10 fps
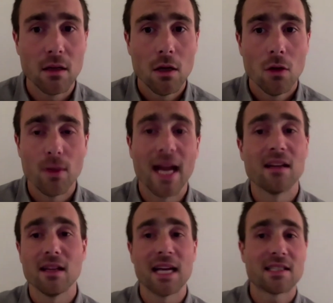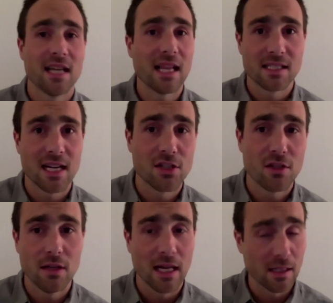We hadn't elected Alexand-
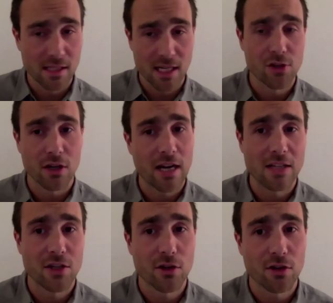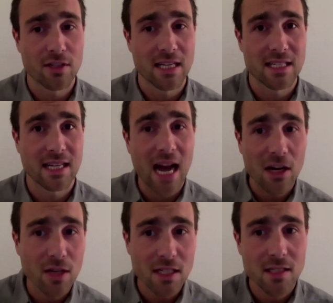Alexandria Ocasio-Cortez to
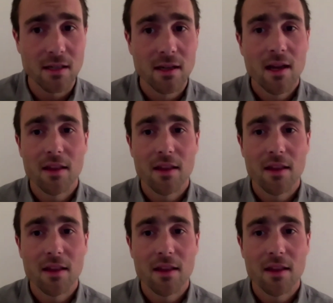Congress.